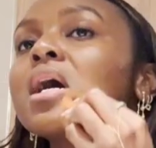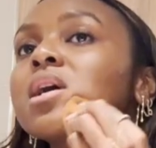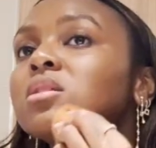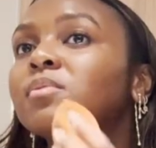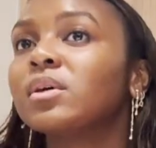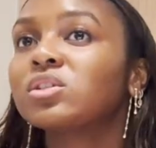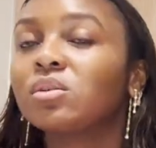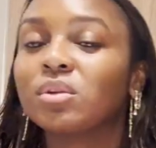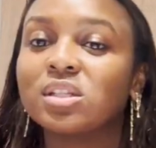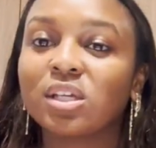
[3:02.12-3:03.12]
Especially
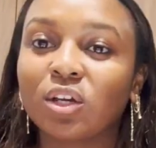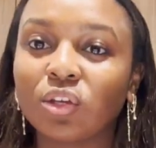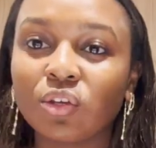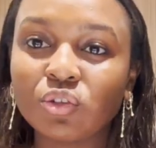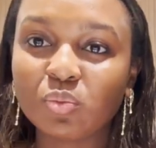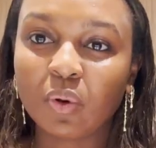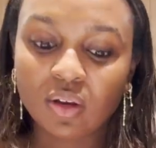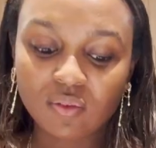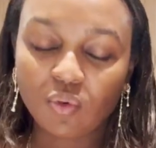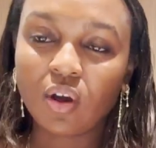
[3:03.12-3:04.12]
when it's like a huge
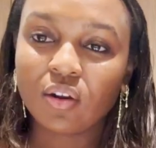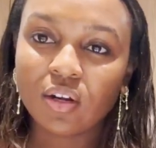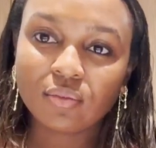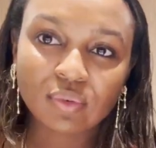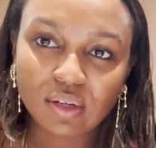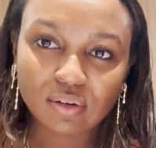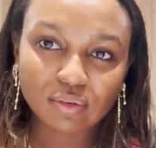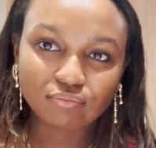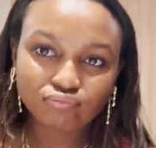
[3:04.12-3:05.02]
body of water. I don't know.